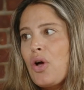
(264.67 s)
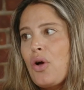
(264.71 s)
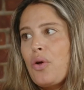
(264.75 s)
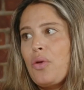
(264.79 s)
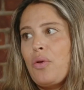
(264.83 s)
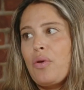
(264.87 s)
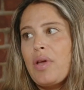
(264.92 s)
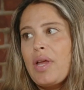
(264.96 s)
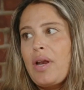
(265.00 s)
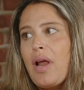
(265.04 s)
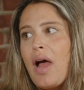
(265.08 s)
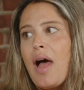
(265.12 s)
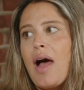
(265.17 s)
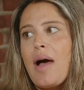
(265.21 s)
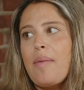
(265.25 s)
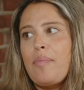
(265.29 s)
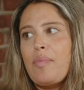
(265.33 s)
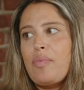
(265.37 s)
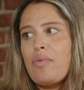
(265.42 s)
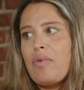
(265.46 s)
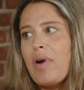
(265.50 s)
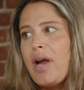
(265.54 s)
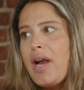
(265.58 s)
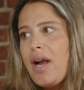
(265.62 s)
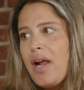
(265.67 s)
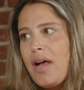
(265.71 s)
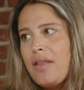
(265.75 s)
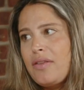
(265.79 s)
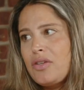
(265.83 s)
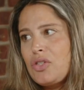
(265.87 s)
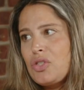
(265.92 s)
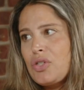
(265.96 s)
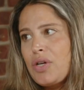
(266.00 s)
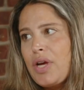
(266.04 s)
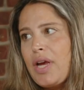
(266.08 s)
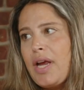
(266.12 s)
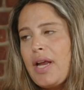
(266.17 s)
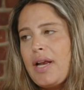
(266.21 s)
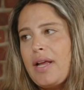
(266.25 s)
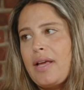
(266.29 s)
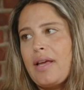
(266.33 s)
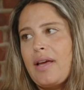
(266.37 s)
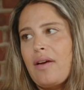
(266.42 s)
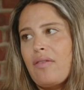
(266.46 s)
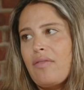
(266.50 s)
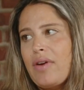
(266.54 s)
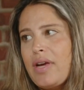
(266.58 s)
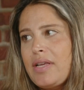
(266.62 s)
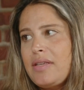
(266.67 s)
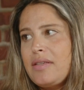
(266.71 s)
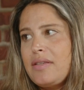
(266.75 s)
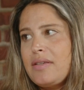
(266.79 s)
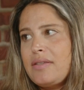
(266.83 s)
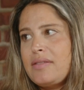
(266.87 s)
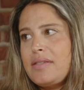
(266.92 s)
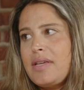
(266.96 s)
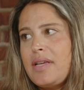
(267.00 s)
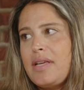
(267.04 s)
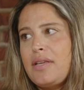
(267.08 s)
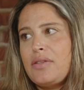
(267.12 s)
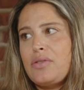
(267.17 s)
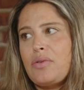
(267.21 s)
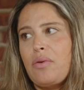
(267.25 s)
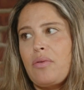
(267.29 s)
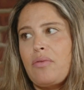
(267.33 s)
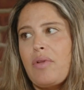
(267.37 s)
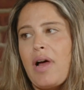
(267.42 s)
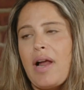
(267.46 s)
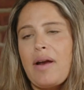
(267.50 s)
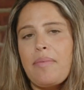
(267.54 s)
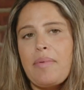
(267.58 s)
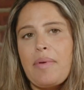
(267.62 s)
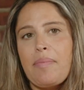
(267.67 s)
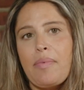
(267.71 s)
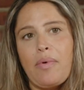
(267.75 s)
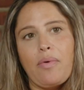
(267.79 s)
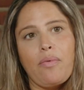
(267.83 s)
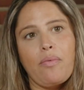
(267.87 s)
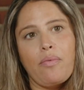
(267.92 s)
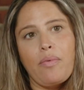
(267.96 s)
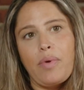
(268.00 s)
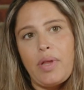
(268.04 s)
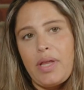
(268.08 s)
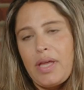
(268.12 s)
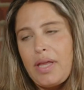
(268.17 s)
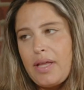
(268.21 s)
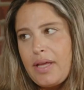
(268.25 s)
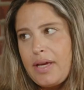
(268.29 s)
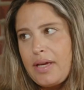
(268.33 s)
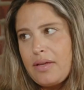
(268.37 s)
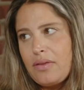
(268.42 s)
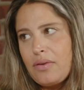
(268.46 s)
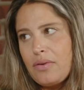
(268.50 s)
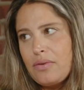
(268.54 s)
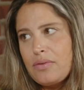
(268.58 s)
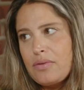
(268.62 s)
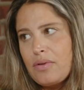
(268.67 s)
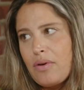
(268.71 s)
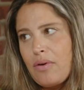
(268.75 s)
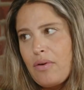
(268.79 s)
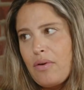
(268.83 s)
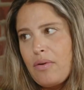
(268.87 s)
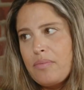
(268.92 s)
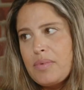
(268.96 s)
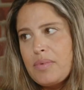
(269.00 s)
you can hop right on the train and get right to the city. So a lot of people really like those homes,